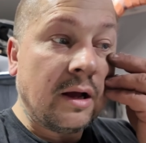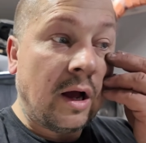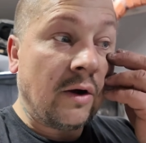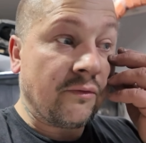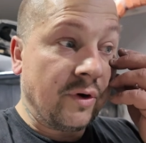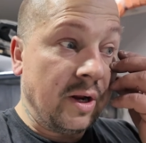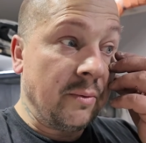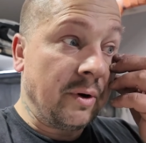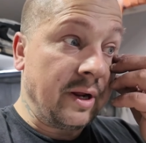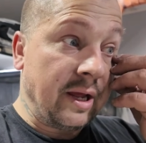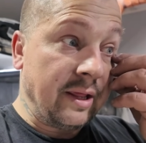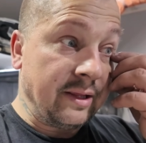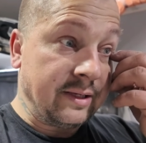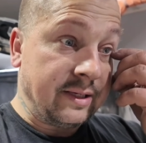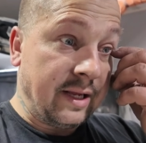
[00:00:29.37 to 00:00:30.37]
I really want to
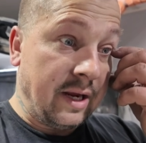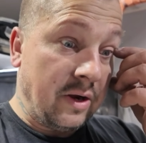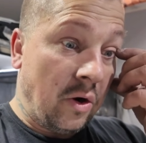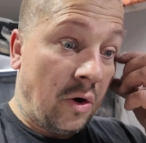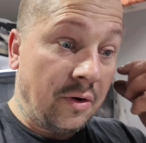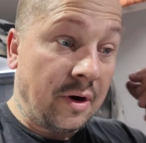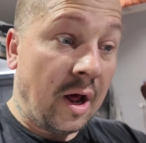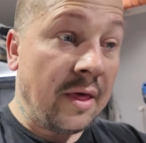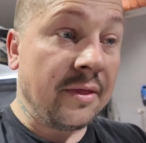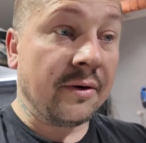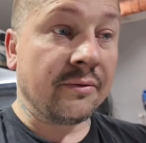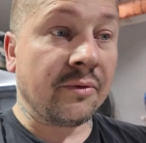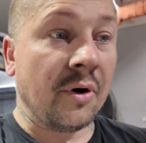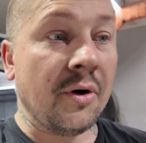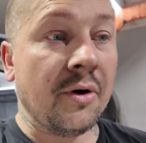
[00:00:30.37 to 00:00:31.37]
get this thing on
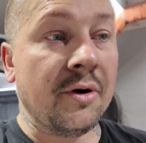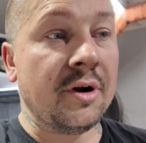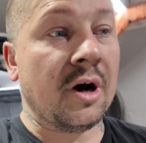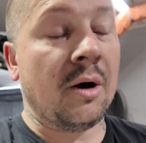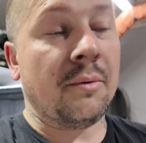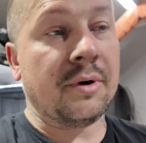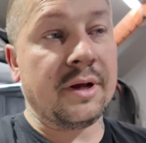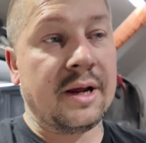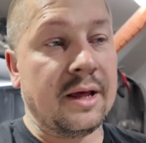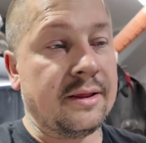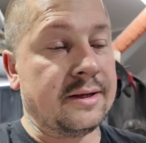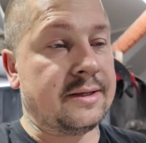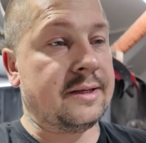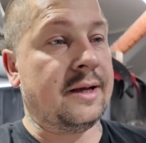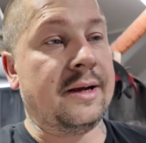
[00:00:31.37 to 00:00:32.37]
the road. I want to get
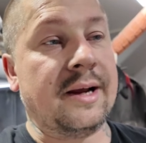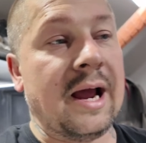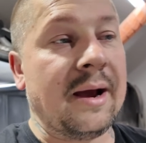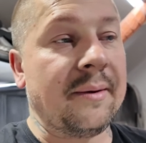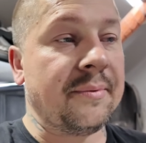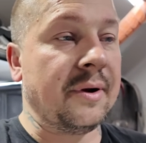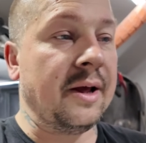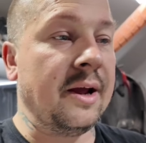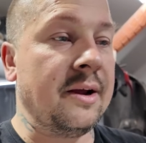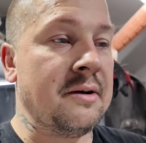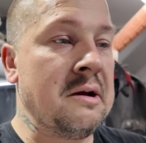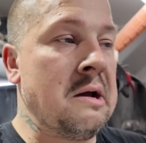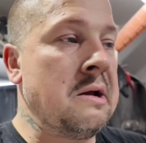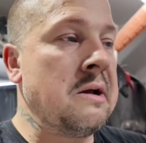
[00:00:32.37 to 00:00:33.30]
this thing happening.